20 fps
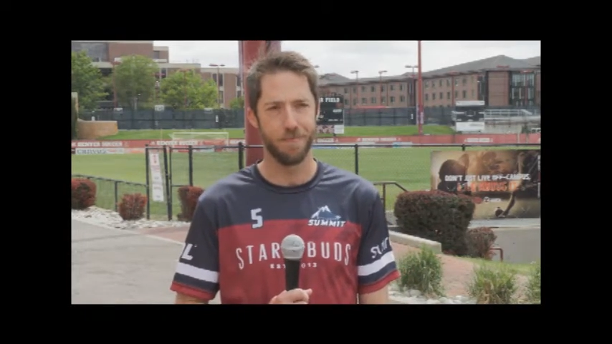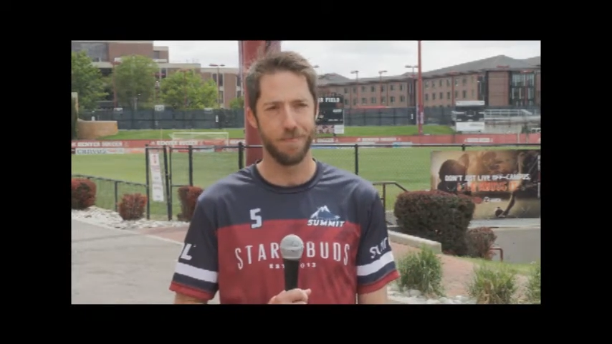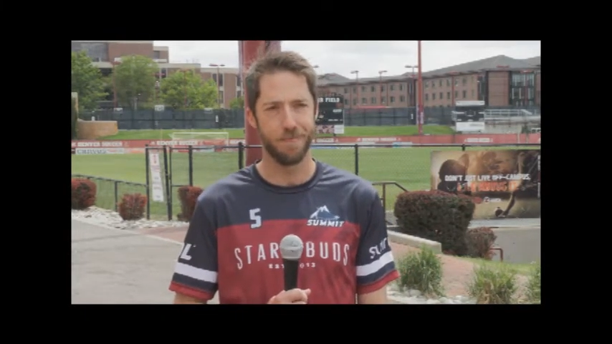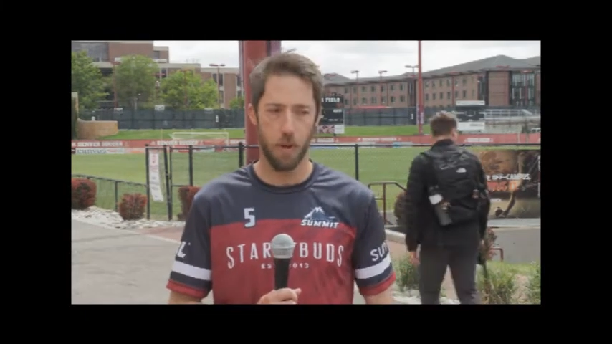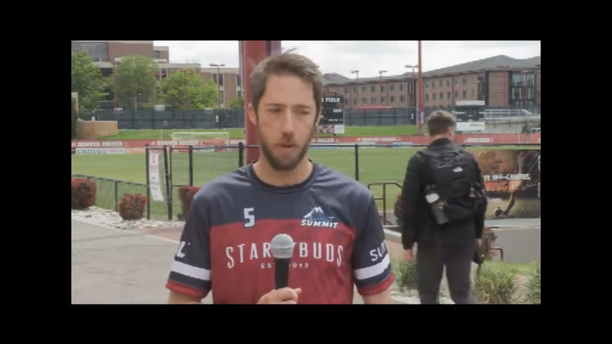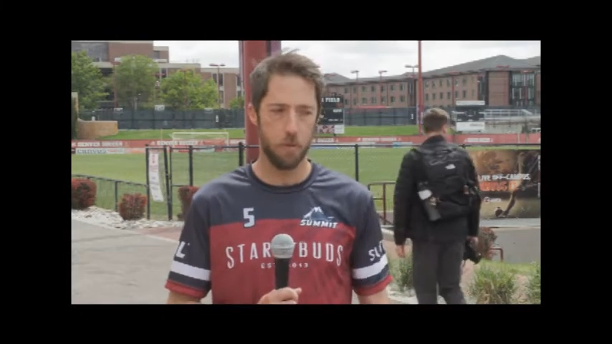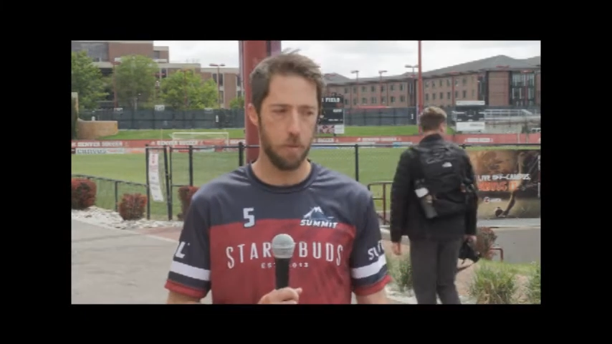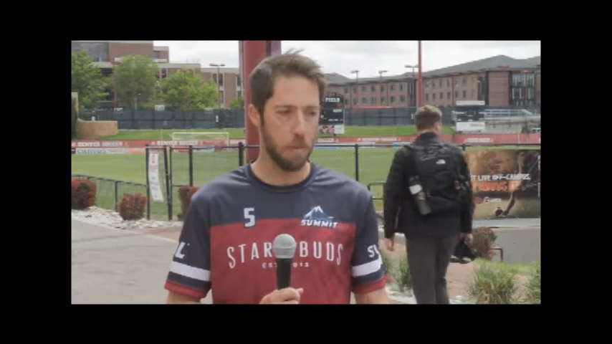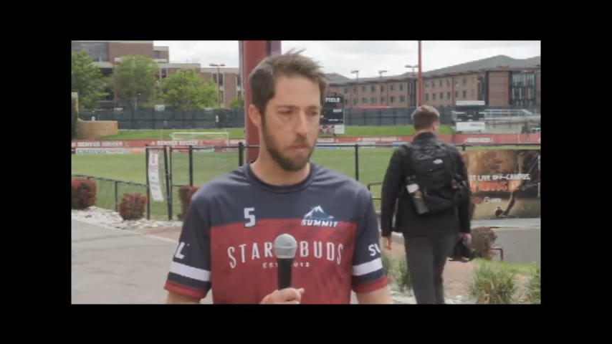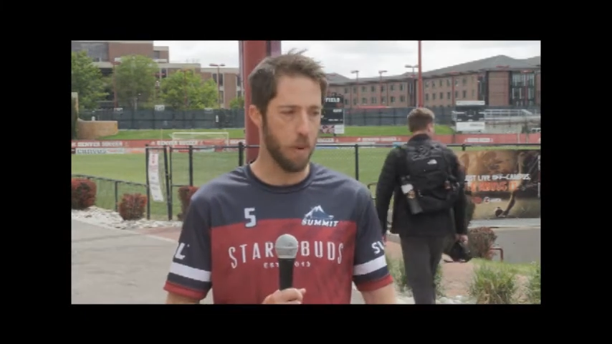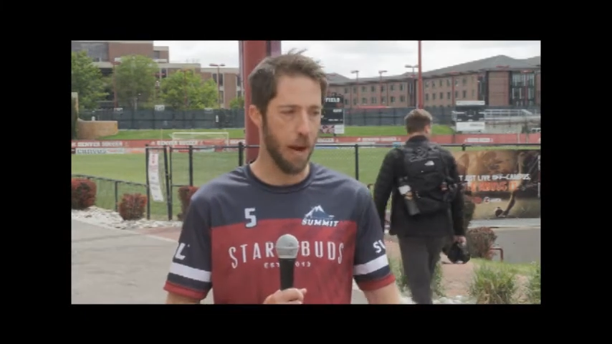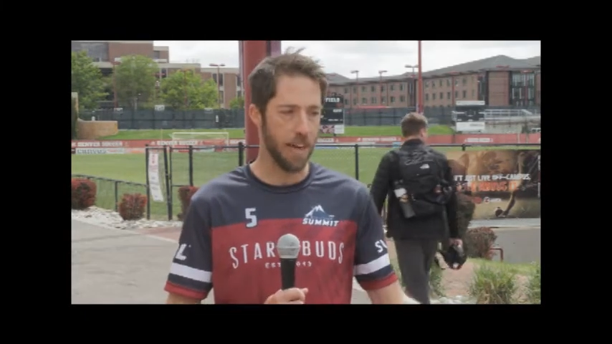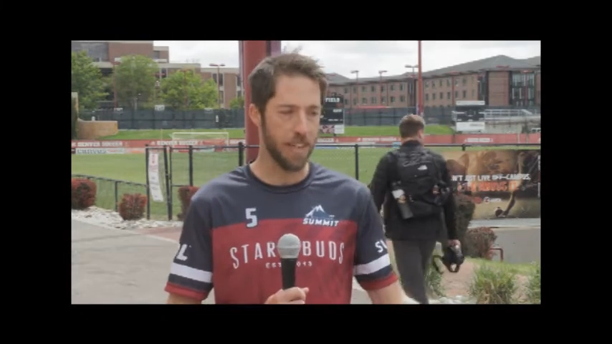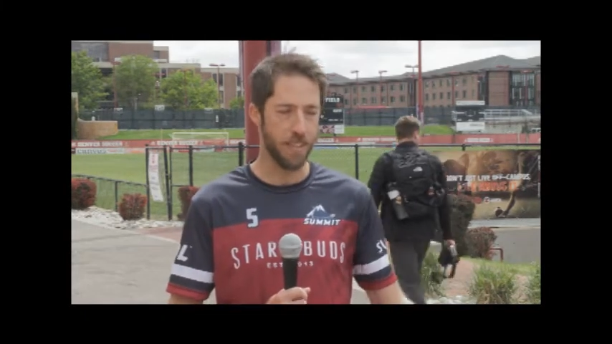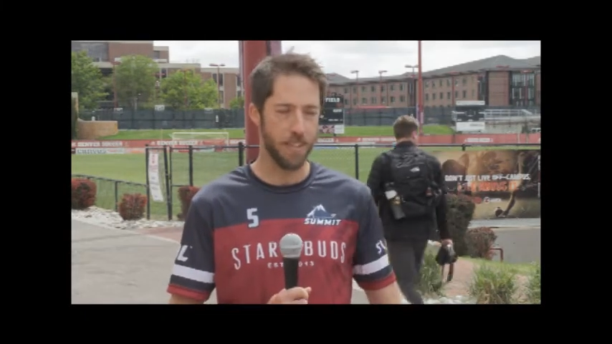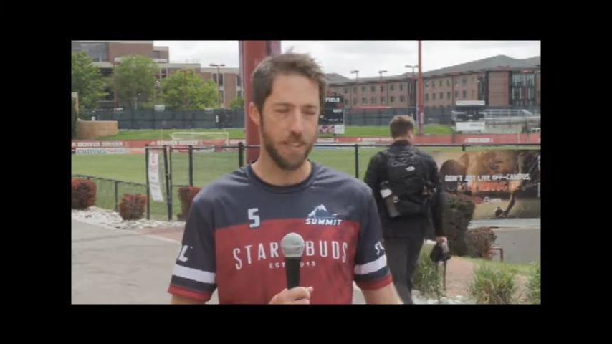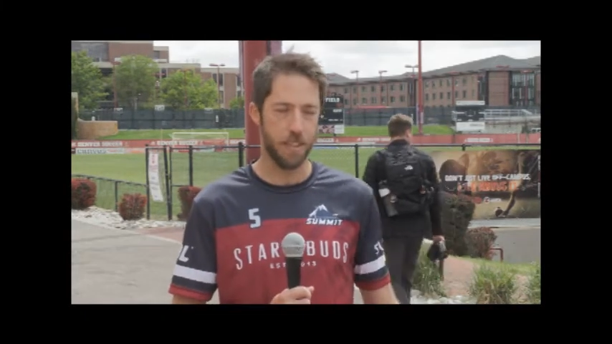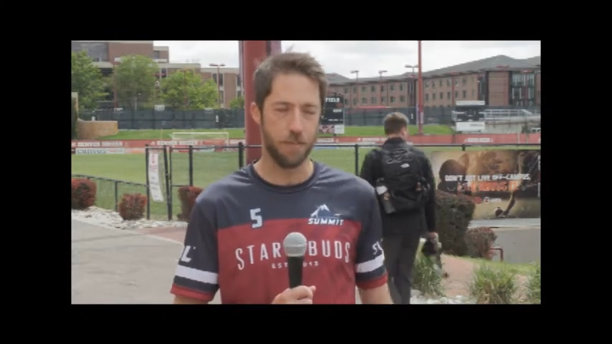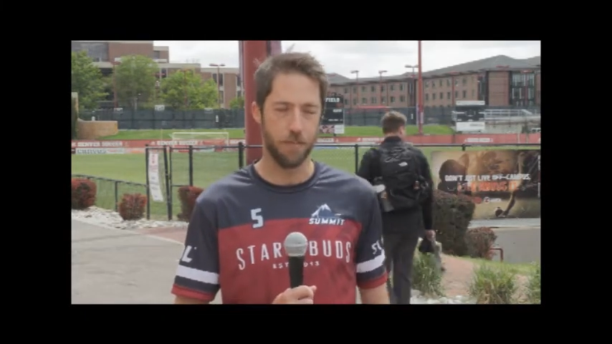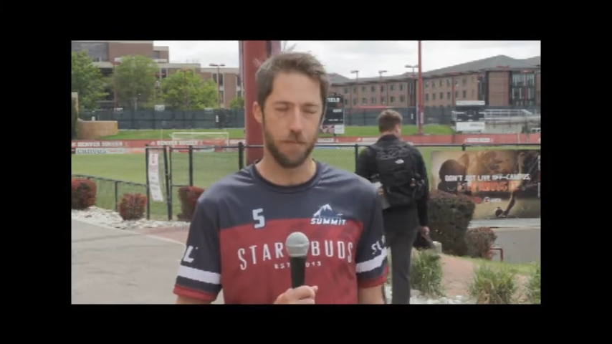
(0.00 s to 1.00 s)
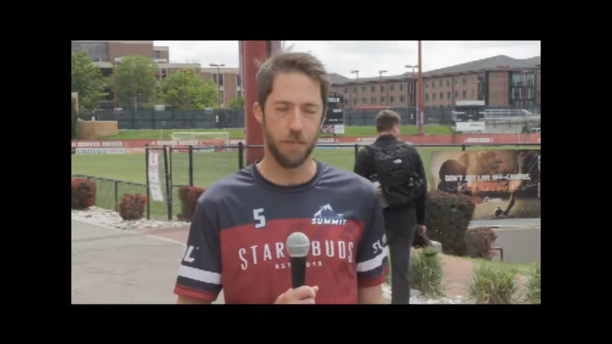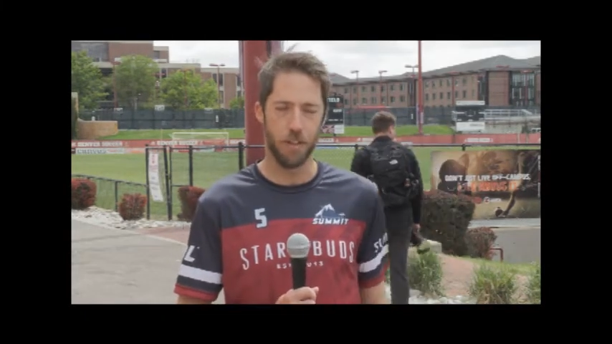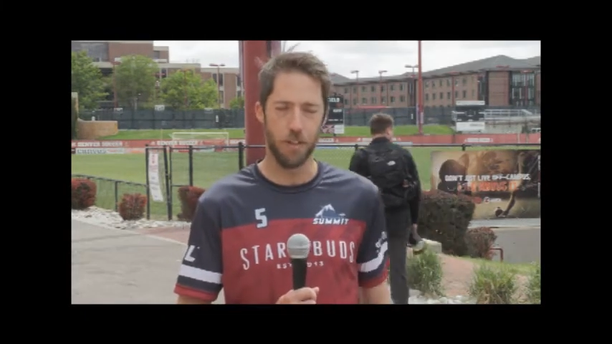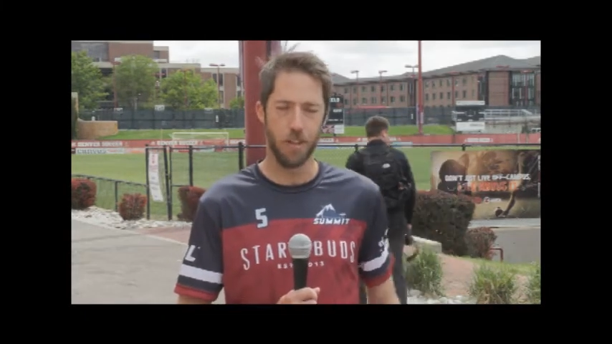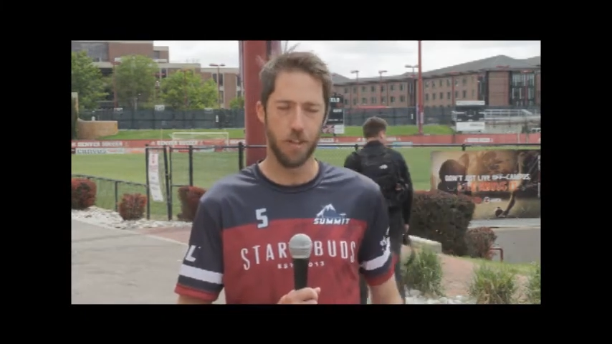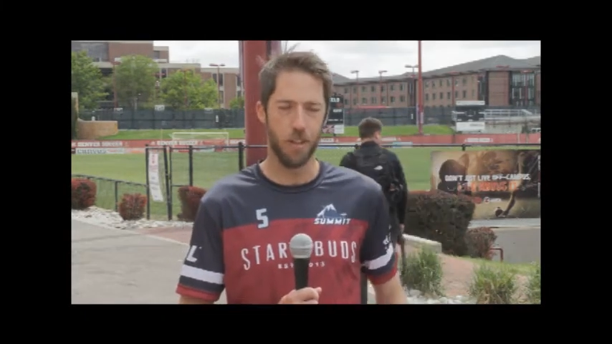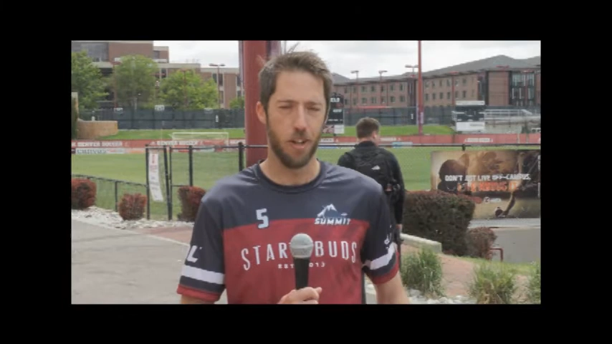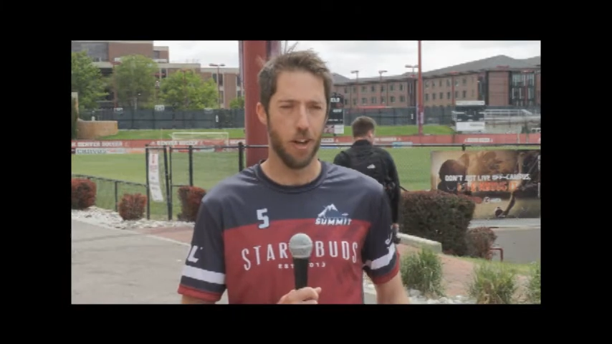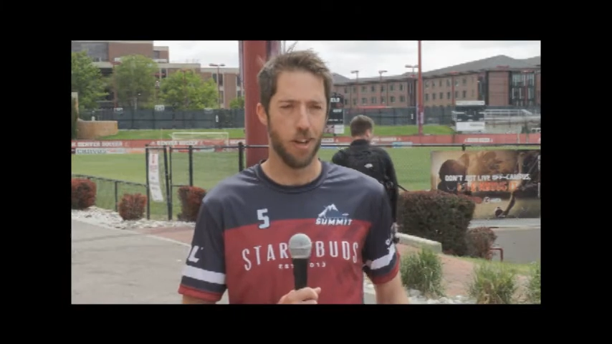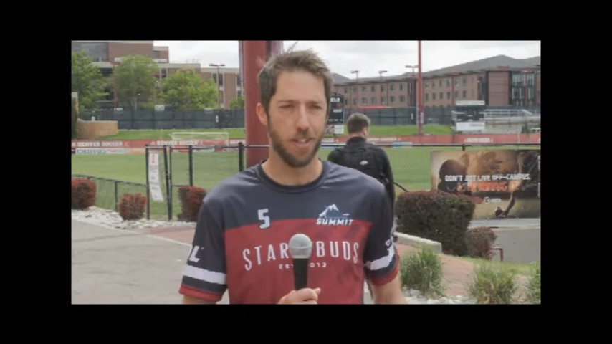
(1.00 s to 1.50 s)
We've been practicing for
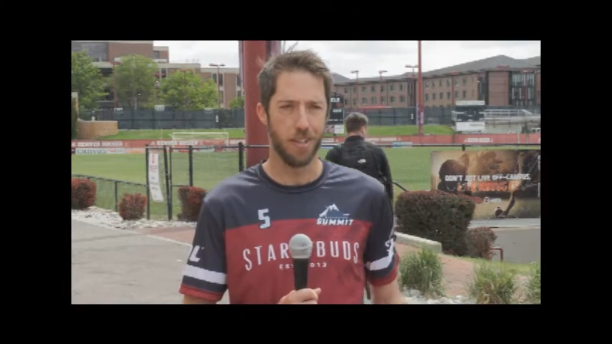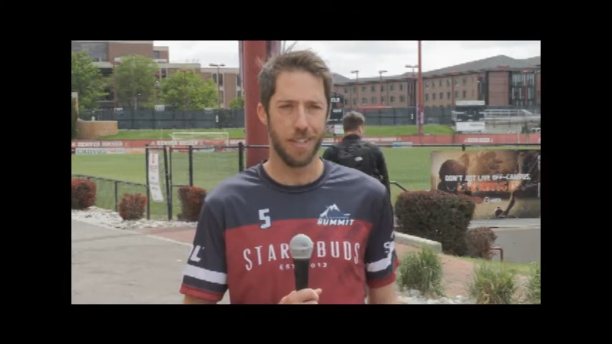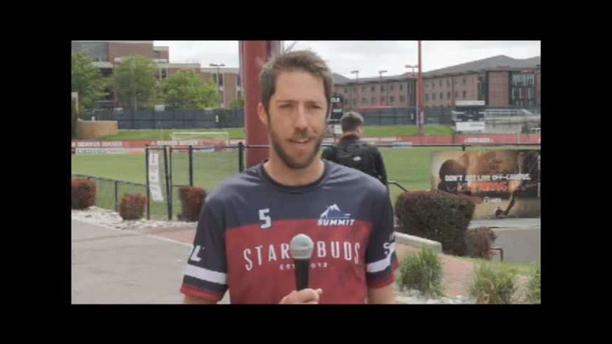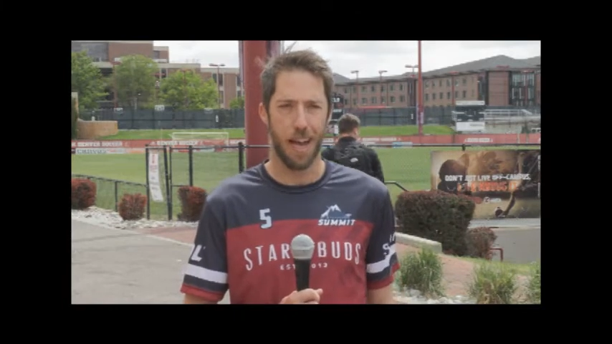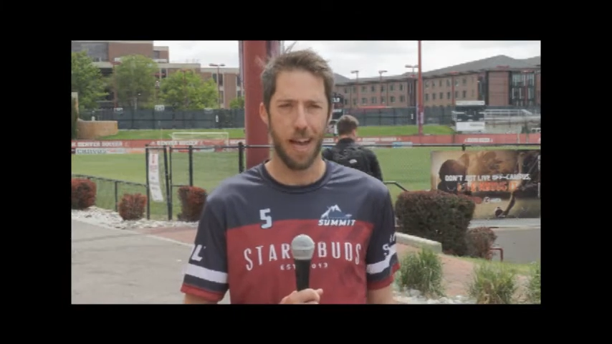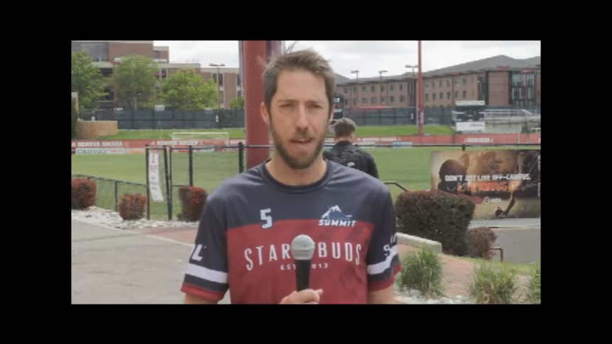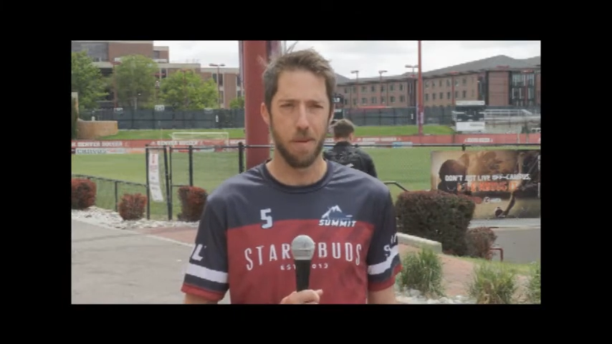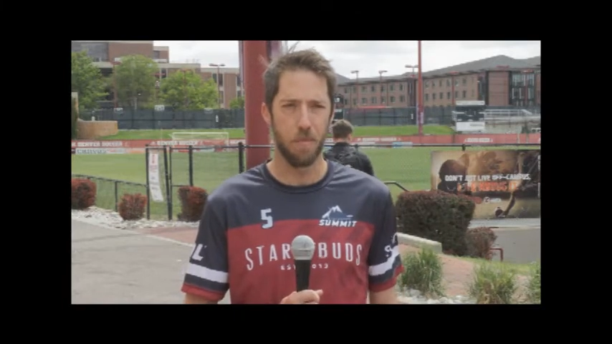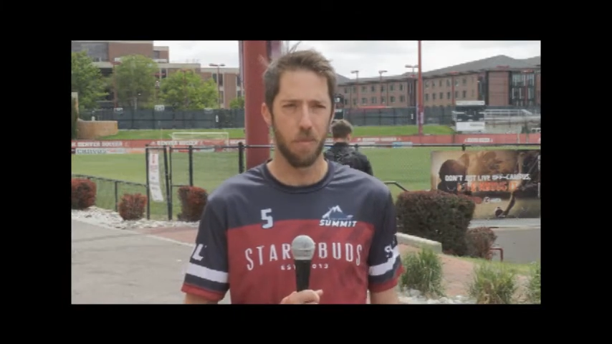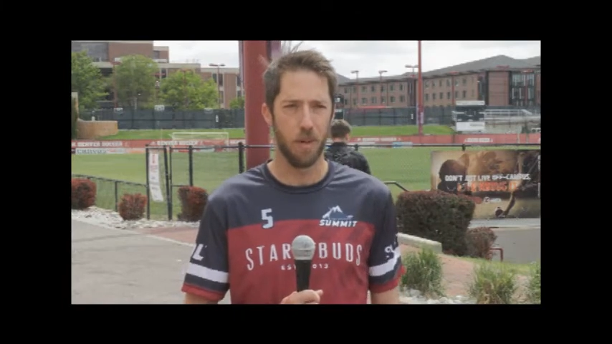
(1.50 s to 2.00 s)
a long time.